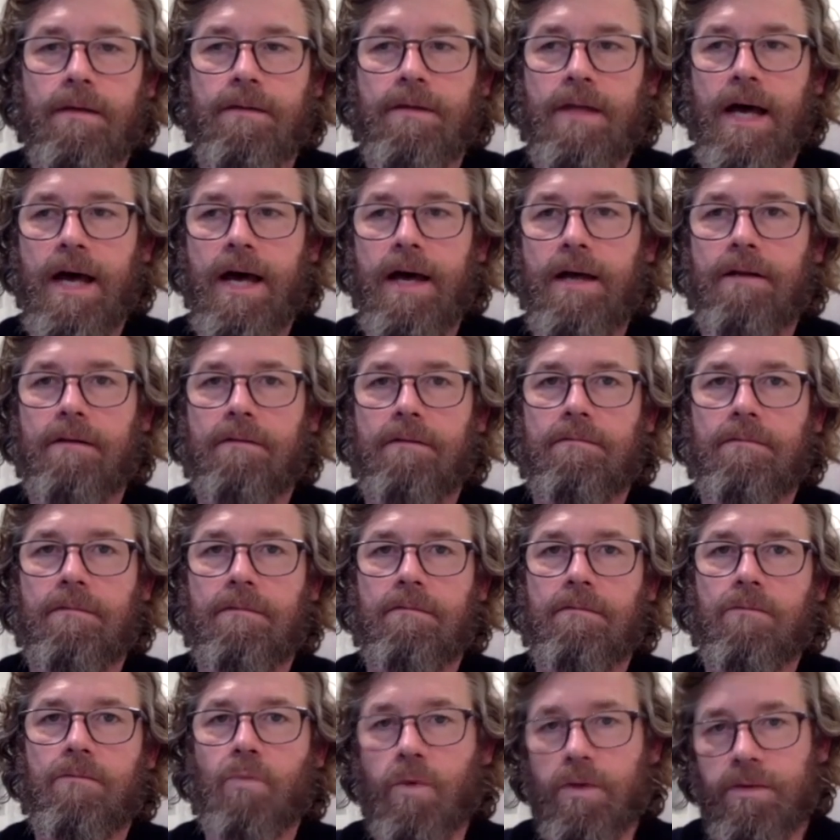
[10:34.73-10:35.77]
that
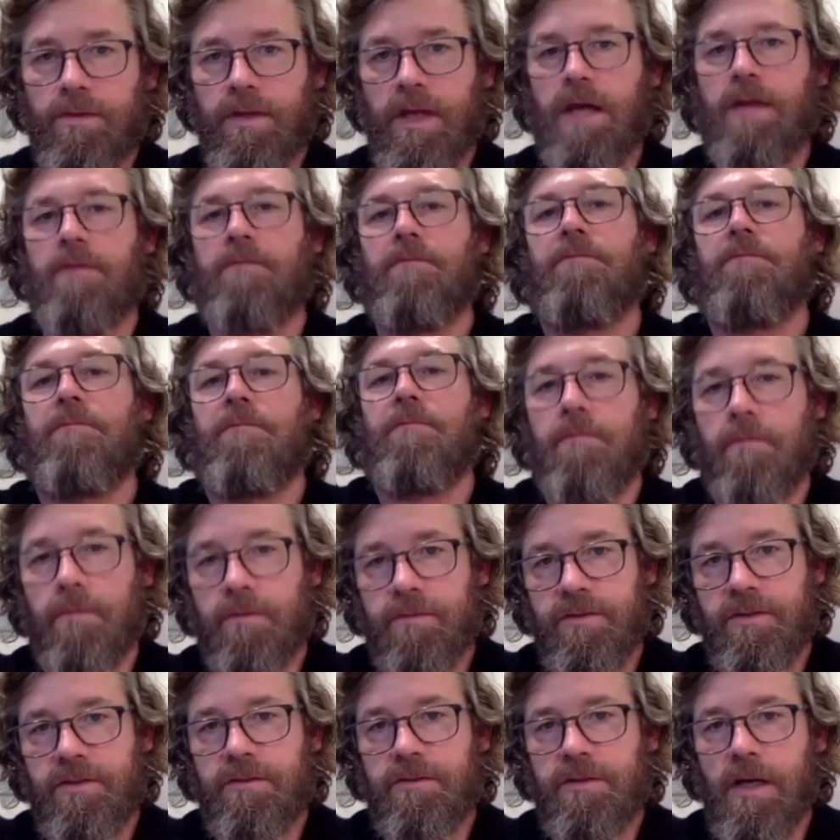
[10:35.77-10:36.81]
would then
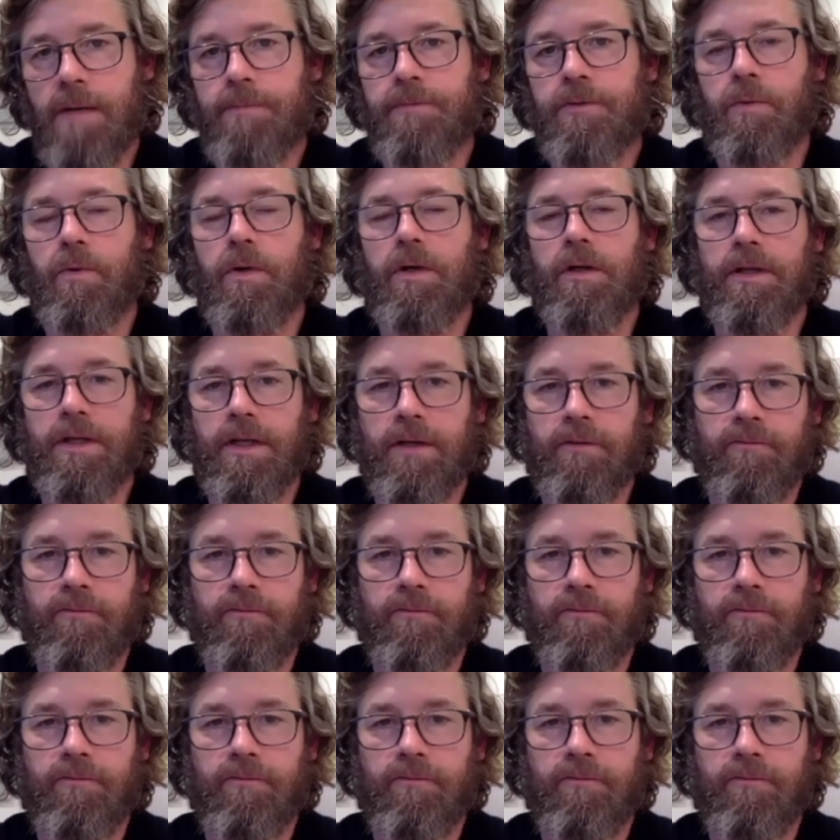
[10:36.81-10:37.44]
subsequently